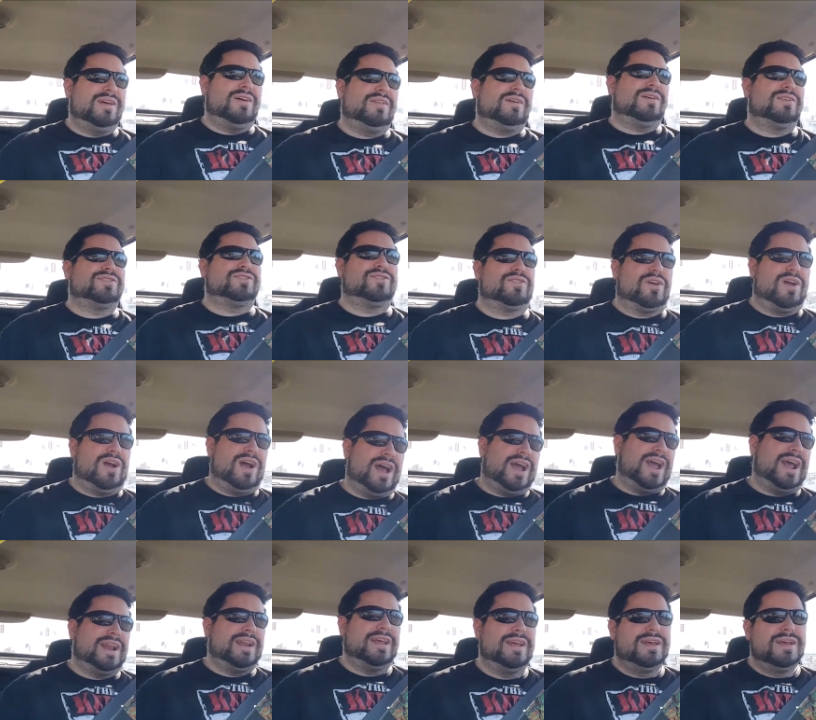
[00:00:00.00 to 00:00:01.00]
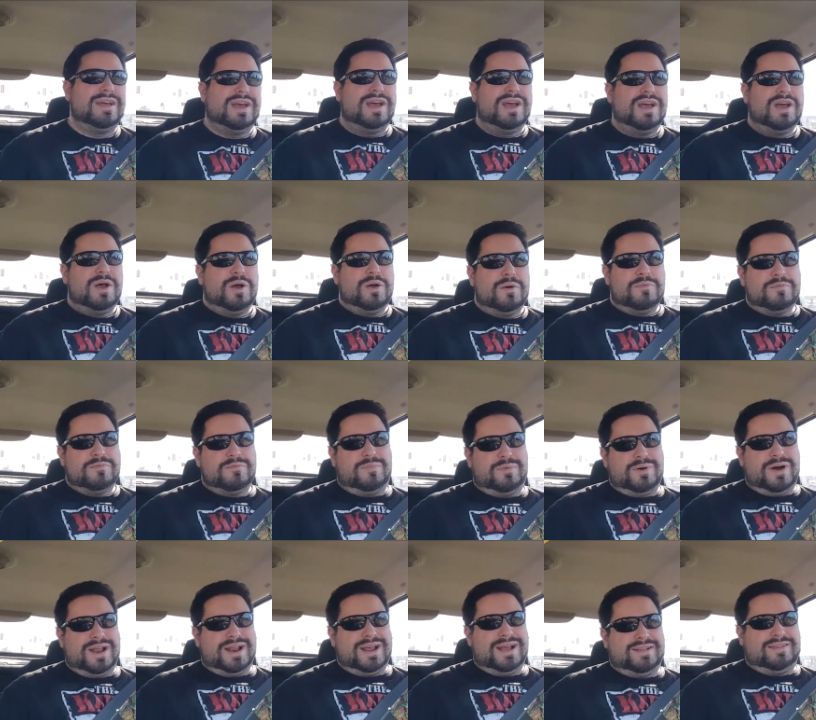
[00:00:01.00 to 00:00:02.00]
You know, they're trying,
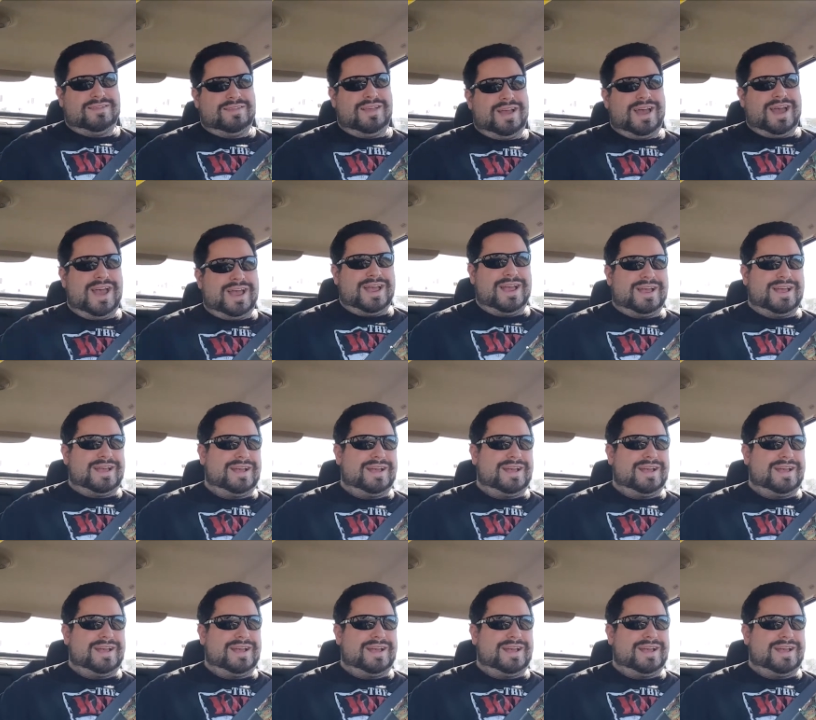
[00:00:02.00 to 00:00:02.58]
but it's like